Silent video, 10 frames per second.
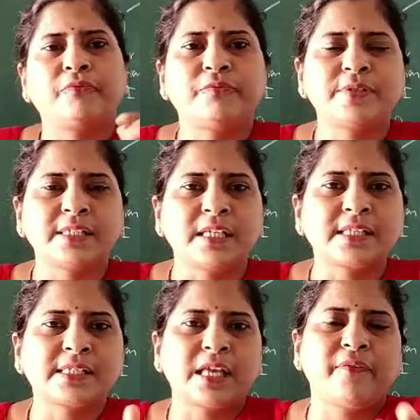6,
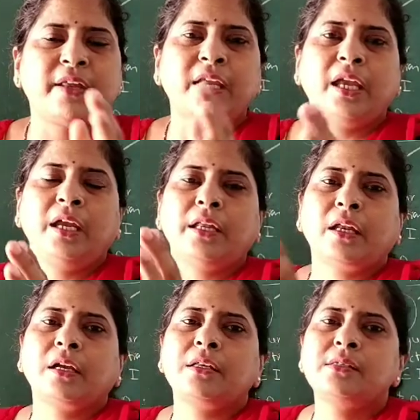7, 8 are
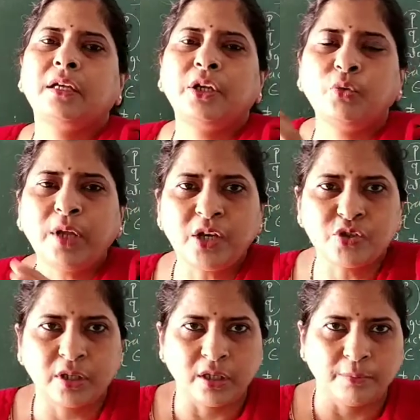consecutive
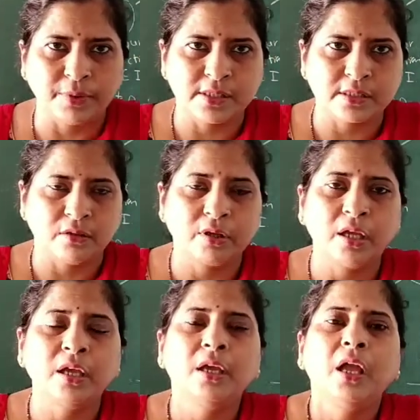natural numbers. Okay,
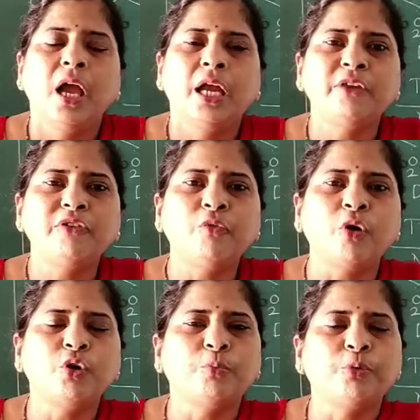and if you
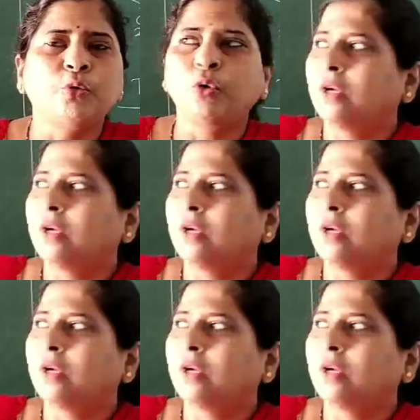want to prove